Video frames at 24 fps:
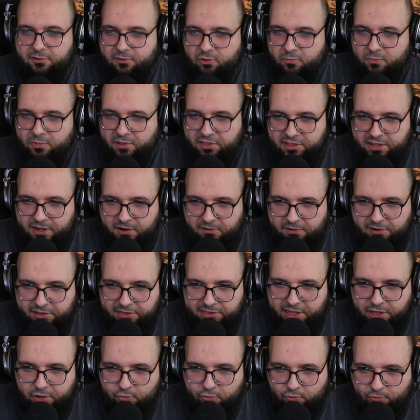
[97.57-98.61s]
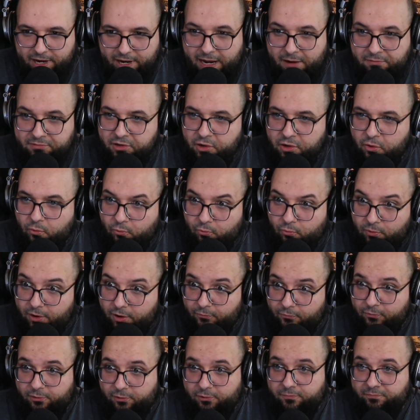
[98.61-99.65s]
who mysteriously drowned in a
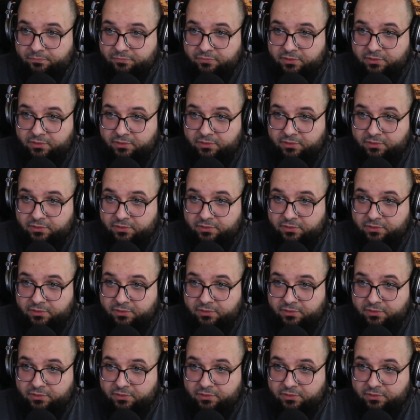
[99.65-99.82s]
river